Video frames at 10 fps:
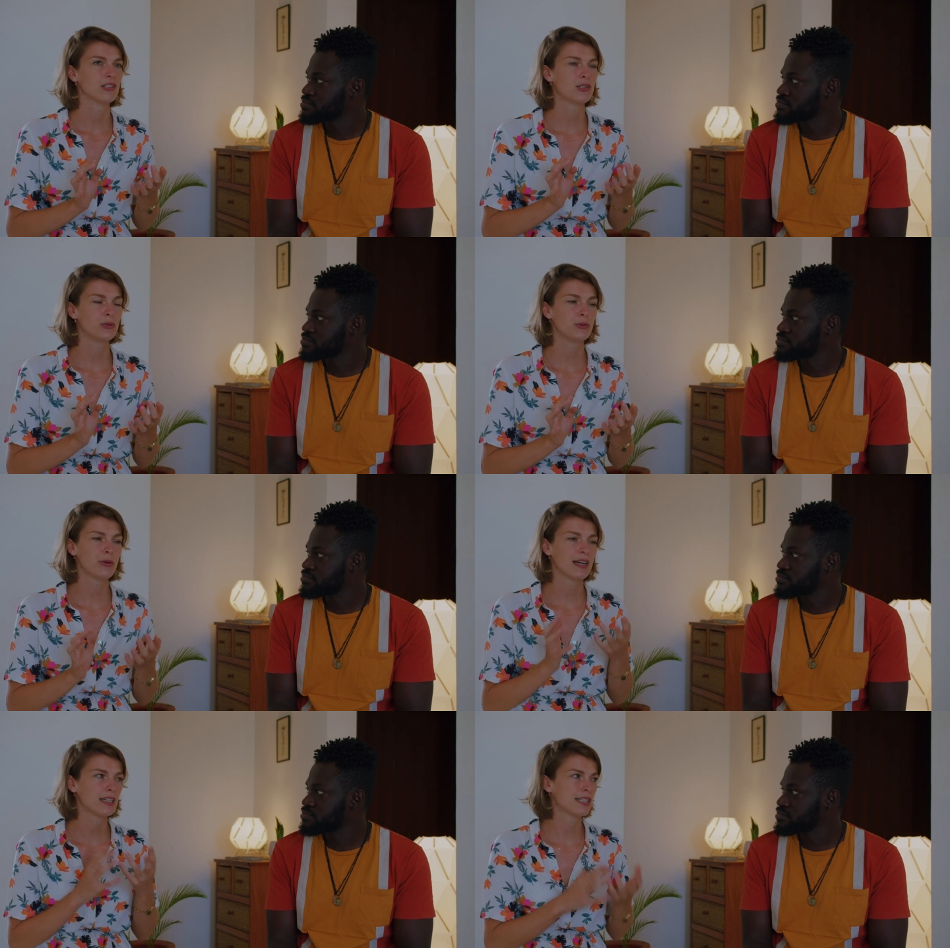
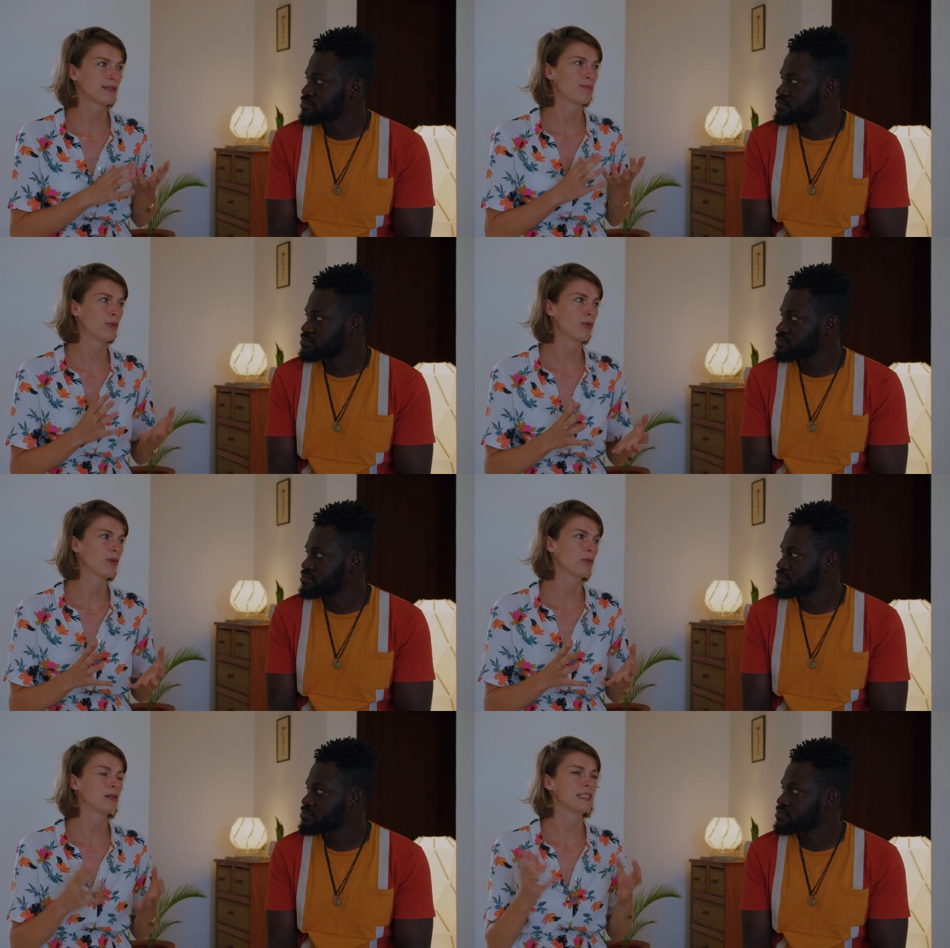Speaker 1: to
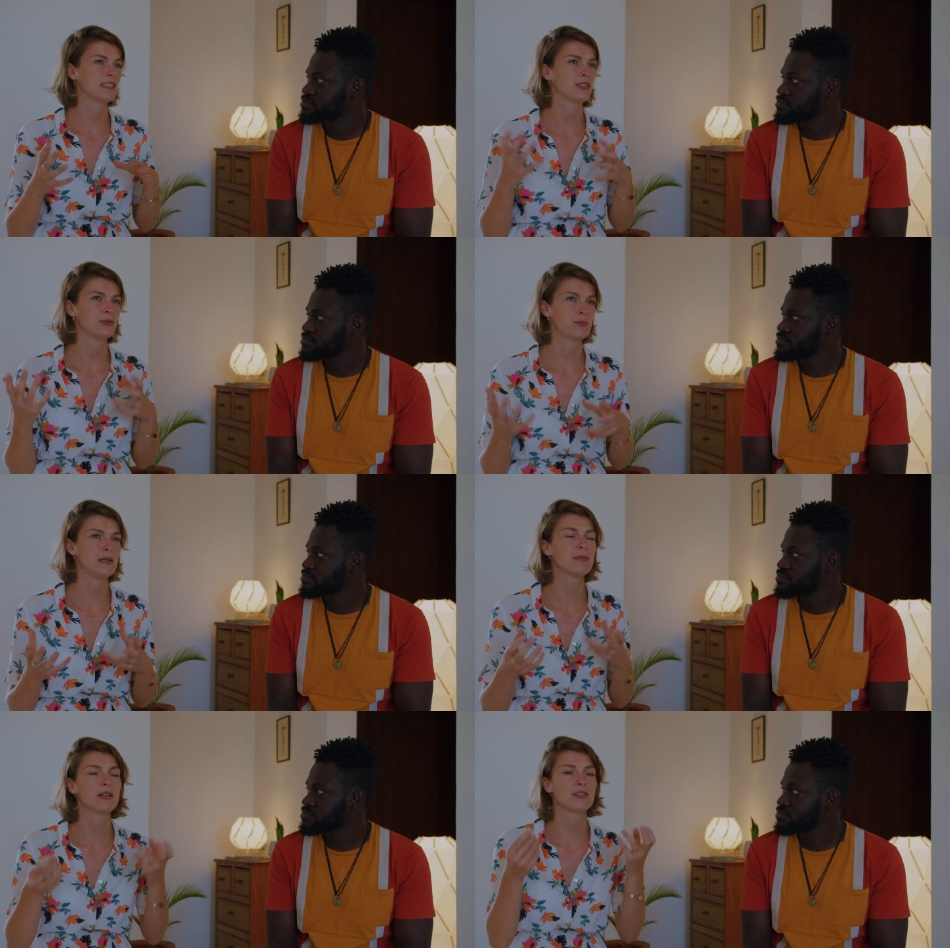explore what this could
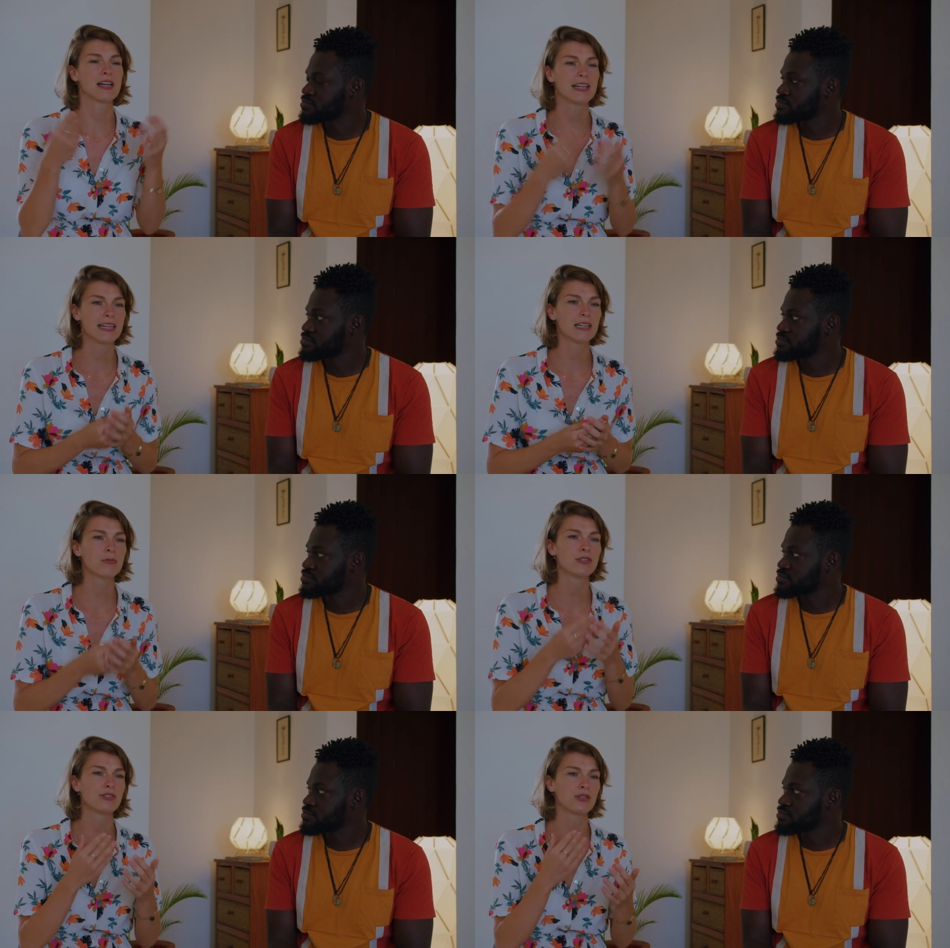be because I didn't
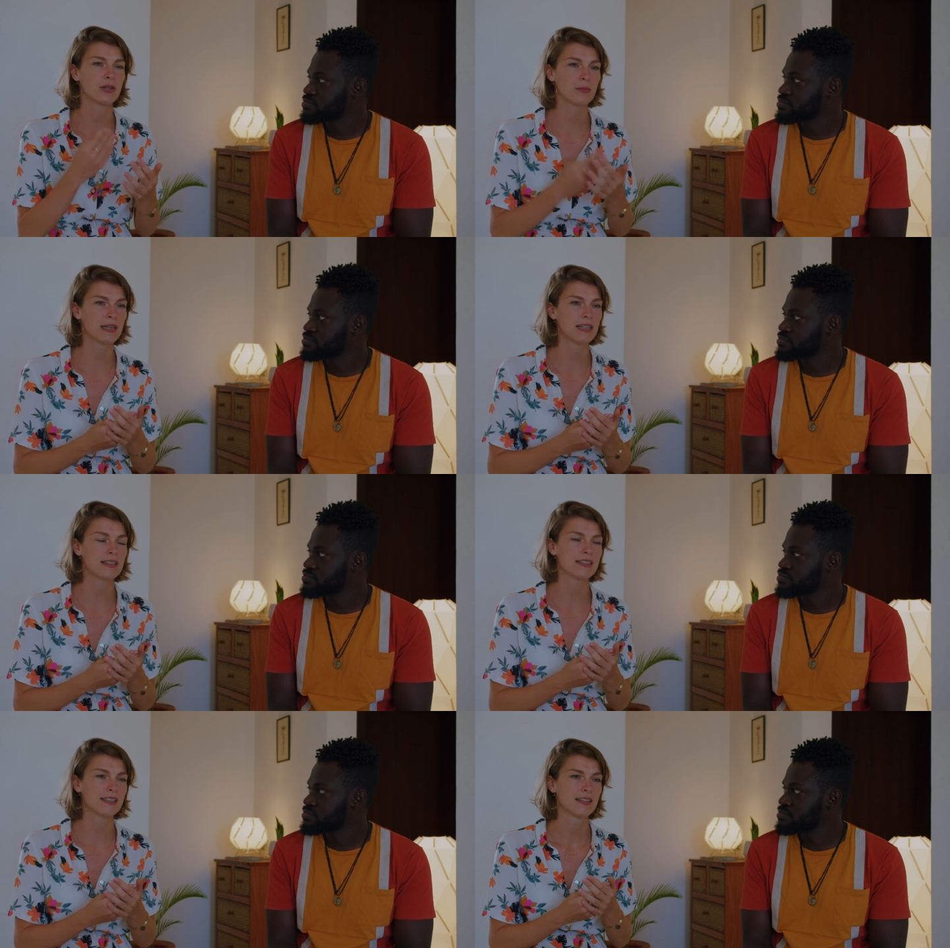want to
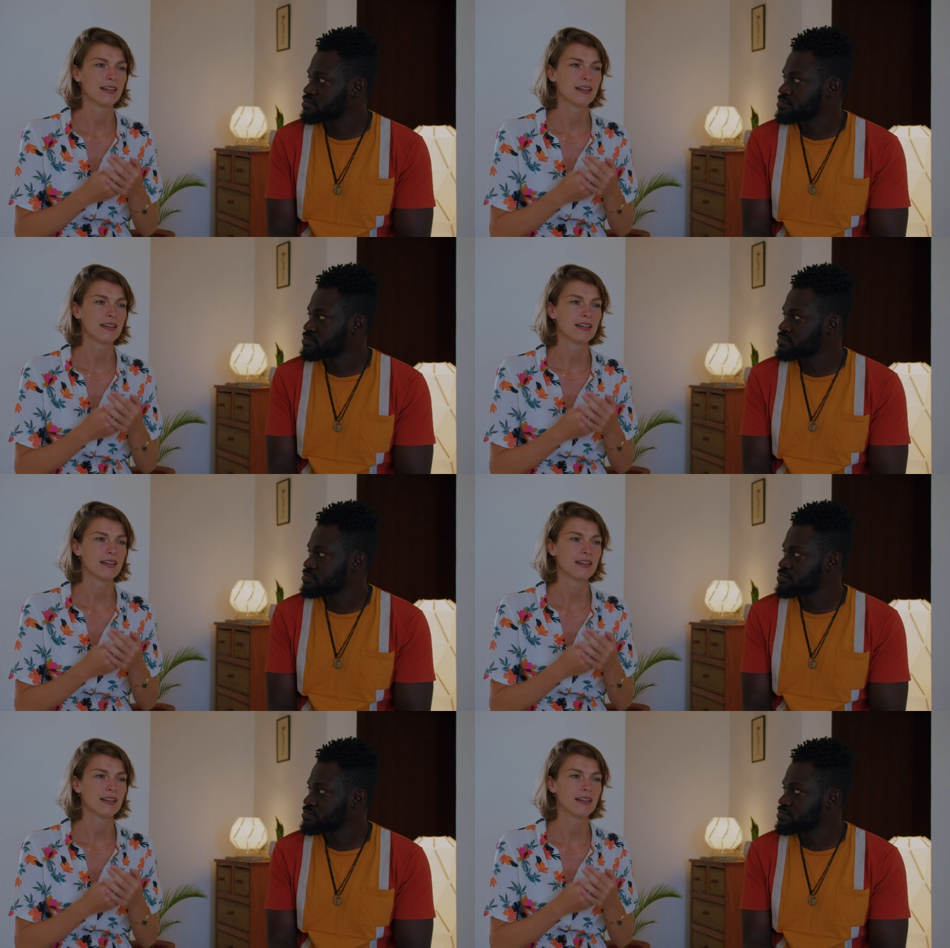commit